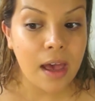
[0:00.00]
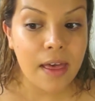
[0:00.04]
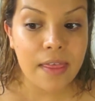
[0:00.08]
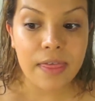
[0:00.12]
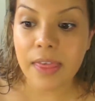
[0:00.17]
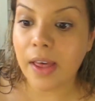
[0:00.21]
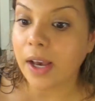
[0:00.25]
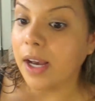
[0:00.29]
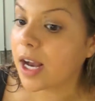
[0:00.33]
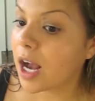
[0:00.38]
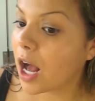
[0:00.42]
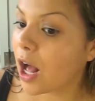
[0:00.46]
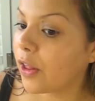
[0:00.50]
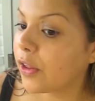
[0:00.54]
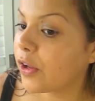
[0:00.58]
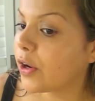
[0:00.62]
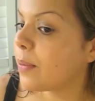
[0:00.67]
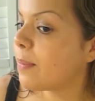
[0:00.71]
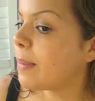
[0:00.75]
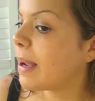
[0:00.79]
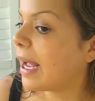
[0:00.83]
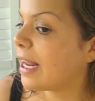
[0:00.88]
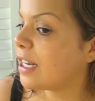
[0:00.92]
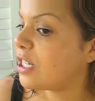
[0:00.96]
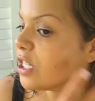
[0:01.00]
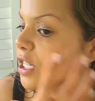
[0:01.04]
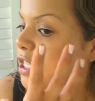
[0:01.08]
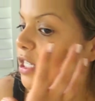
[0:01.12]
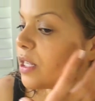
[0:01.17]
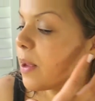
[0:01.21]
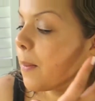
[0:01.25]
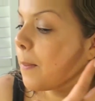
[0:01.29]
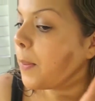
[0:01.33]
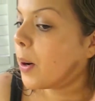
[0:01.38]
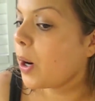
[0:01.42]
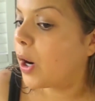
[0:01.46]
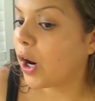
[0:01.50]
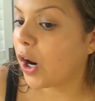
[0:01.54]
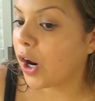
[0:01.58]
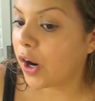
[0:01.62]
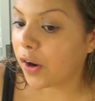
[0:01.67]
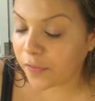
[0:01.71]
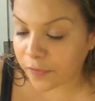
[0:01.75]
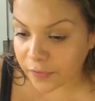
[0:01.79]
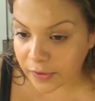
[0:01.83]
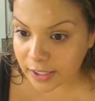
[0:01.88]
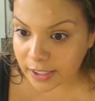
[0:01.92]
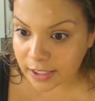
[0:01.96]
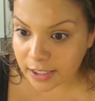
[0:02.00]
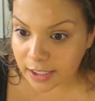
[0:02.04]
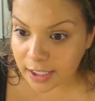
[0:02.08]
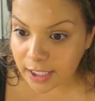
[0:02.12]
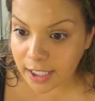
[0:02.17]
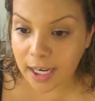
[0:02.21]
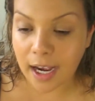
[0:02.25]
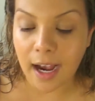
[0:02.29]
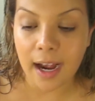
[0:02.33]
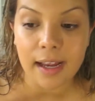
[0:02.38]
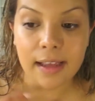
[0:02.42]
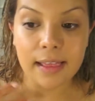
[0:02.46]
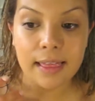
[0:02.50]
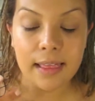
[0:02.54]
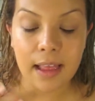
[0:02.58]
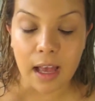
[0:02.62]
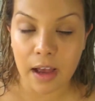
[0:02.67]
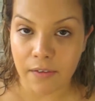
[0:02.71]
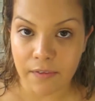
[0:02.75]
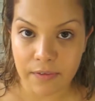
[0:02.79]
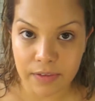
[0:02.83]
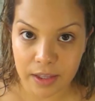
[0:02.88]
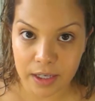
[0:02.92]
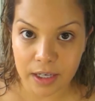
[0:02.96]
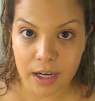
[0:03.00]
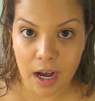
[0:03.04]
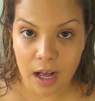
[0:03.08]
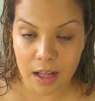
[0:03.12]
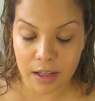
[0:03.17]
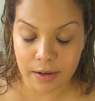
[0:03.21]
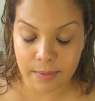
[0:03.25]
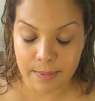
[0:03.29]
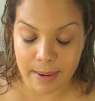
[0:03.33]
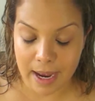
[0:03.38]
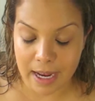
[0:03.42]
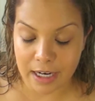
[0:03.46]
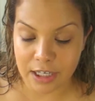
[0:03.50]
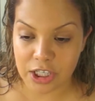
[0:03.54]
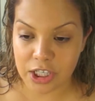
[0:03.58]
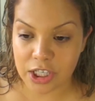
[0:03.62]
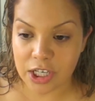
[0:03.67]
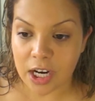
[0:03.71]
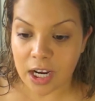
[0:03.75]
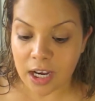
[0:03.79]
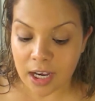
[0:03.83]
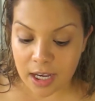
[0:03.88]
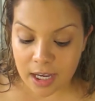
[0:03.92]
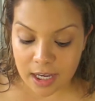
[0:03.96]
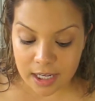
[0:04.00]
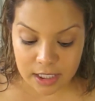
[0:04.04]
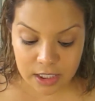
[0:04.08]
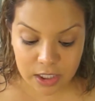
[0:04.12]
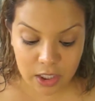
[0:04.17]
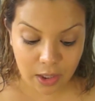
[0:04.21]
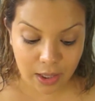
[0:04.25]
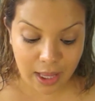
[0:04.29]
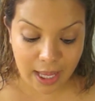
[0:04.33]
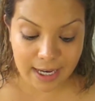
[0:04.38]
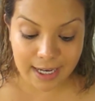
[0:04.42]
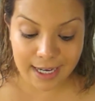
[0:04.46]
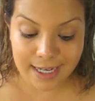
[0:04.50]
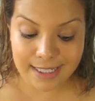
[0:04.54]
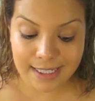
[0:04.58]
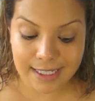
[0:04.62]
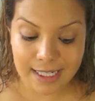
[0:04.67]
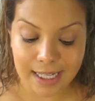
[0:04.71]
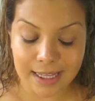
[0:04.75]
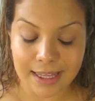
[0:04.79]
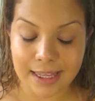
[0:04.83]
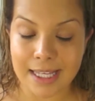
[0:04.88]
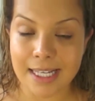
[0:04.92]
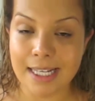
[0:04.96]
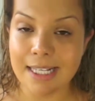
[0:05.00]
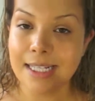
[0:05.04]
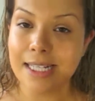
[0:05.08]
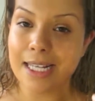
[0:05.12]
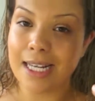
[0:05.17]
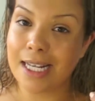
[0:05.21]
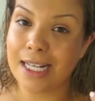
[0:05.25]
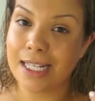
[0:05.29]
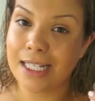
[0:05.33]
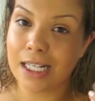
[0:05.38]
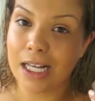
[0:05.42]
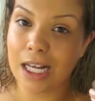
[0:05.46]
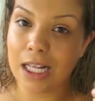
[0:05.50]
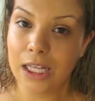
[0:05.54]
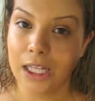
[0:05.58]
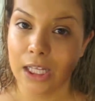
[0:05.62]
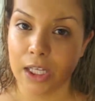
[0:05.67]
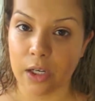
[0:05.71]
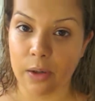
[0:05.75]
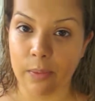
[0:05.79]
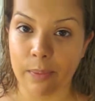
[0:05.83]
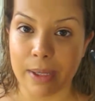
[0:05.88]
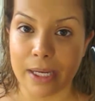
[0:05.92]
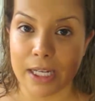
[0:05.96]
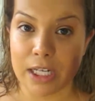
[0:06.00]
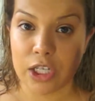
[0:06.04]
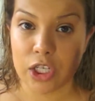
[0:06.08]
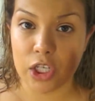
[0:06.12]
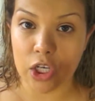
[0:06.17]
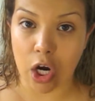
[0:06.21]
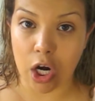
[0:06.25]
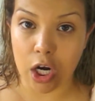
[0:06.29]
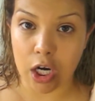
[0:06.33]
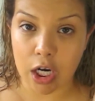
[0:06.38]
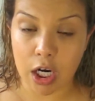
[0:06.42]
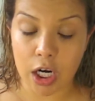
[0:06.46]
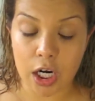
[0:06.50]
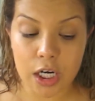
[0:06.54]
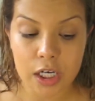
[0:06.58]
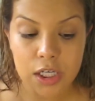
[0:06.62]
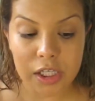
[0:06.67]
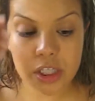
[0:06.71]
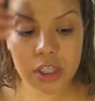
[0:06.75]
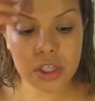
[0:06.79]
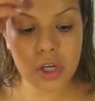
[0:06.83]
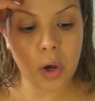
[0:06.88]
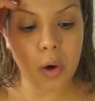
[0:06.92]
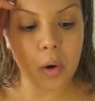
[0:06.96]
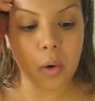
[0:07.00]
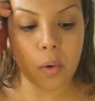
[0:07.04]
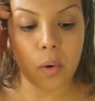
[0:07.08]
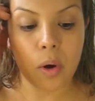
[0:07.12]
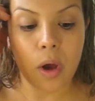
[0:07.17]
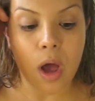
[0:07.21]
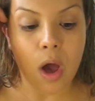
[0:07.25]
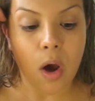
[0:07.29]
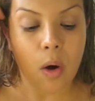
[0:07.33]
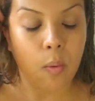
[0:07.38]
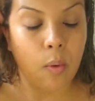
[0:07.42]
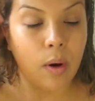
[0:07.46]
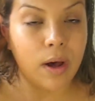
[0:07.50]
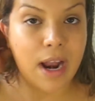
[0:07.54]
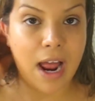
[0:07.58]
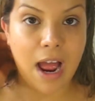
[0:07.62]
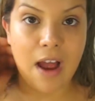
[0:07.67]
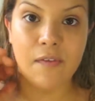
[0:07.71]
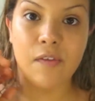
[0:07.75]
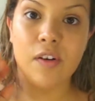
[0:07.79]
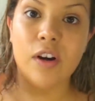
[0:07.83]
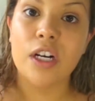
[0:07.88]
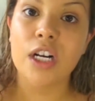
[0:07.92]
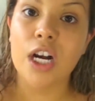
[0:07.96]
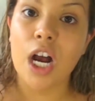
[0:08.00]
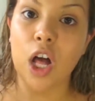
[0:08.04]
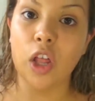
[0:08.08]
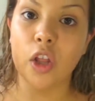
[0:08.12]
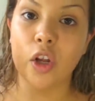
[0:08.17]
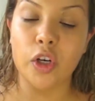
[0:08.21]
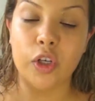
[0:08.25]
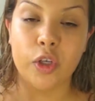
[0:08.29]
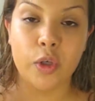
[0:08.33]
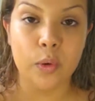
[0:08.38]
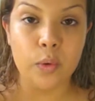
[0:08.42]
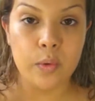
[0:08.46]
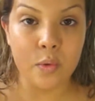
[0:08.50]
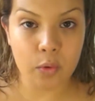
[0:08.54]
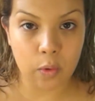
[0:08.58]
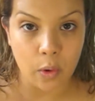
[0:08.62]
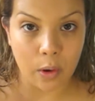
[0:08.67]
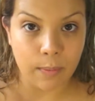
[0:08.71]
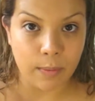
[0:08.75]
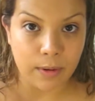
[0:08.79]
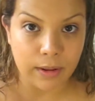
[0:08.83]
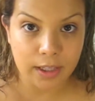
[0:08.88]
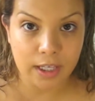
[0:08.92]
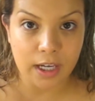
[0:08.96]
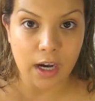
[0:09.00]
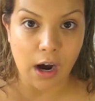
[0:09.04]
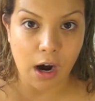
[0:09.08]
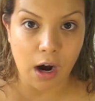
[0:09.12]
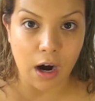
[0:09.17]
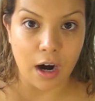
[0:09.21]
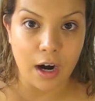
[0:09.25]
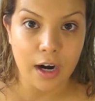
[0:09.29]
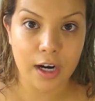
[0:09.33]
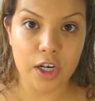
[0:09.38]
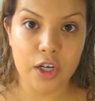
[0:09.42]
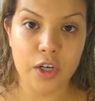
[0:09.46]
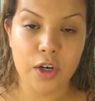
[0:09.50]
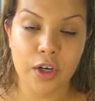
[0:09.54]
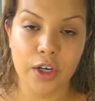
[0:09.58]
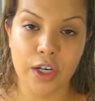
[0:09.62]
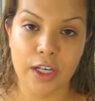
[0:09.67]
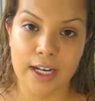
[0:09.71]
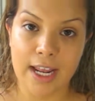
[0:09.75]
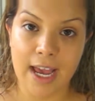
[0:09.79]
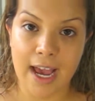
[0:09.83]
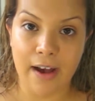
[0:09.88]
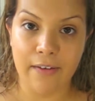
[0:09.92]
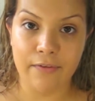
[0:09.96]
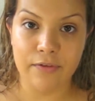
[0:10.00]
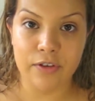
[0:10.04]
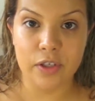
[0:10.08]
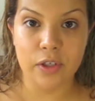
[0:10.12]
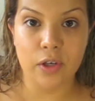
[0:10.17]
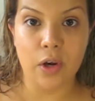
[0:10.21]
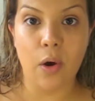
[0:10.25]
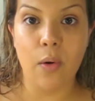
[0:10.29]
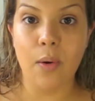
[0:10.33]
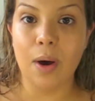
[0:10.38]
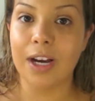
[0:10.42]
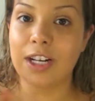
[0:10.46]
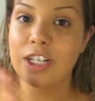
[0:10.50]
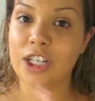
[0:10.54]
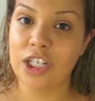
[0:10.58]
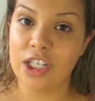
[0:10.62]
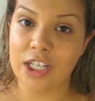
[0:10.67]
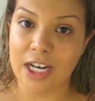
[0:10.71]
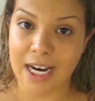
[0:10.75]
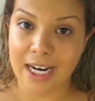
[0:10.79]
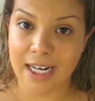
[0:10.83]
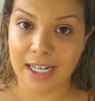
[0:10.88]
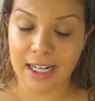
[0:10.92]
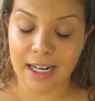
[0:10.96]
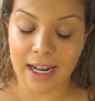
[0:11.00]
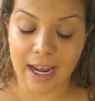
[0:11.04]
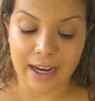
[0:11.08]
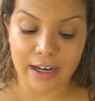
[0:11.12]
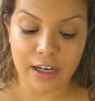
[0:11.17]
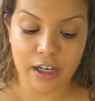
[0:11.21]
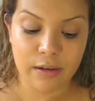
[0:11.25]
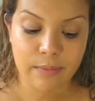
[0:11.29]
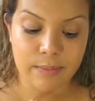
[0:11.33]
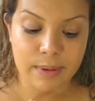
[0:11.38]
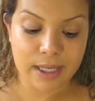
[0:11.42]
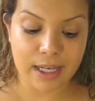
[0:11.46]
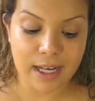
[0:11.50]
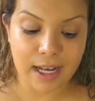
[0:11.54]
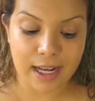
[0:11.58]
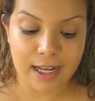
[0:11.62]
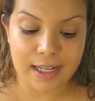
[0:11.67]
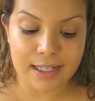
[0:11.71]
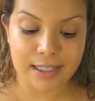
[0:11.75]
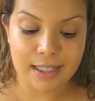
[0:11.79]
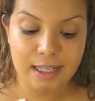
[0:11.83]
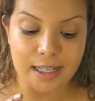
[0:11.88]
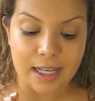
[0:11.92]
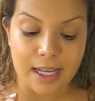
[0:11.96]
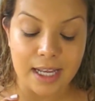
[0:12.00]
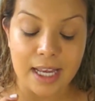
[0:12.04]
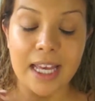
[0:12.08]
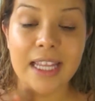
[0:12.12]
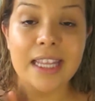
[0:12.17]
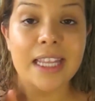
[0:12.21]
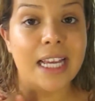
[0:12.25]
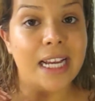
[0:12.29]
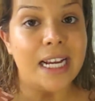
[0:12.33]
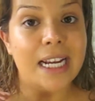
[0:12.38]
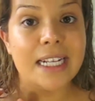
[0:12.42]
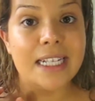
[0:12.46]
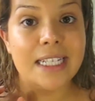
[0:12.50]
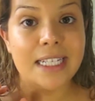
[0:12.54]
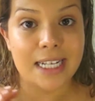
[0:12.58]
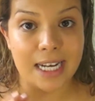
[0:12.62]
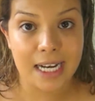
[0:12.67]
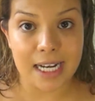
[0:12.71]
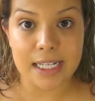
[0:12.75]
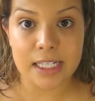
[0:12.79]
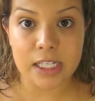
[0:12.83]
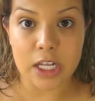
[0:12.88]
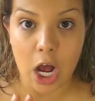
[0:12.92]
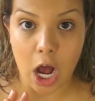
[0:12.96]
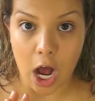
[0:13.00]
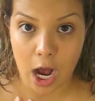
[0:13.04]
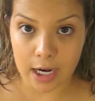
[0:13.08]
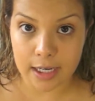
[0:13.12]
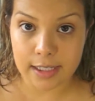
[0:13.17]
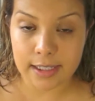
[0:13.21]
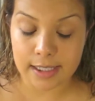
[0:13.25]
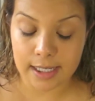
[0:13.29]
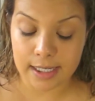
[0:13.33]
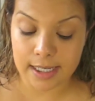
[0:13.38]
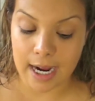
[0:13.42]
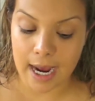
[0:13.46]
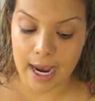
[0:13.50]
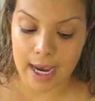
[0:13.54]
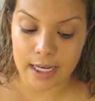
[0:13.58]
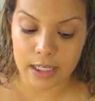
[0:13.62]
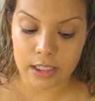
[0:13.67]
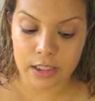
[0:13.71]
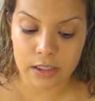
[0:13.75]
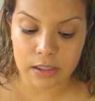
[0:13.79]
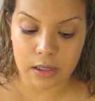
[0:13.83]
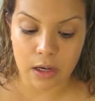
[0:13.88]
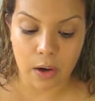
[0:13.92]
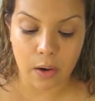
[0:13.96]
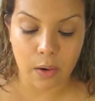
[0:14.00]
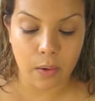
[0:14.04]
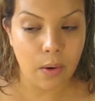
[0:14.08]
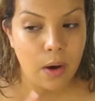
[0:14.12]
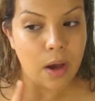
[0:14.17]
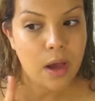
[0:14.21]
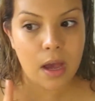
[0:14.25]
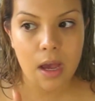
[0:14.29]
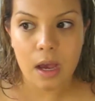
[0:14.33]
The color matches perfectly. I love the color match. So like I said, this is a little bit darker, so whatever color you normally are, you're gonna have to go a shade lighter because, and it does oxidize, so